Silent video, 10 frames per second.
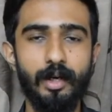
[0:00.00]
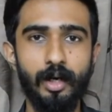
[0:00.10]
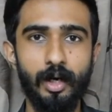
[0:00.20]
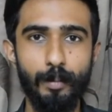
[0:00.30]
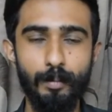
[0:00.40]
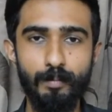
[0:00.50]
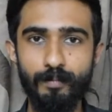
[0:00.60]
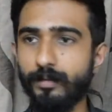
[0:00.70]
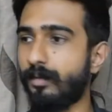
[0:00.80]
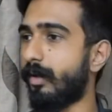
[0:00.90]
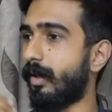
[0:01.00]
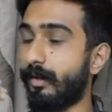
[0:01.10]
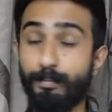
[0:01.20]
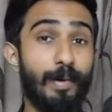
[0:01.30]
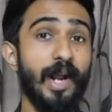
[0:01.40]
uh,
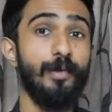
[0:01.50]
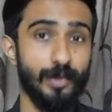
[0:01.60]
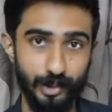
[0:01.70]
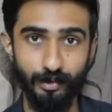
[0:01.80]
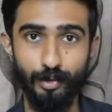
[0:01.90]
privacy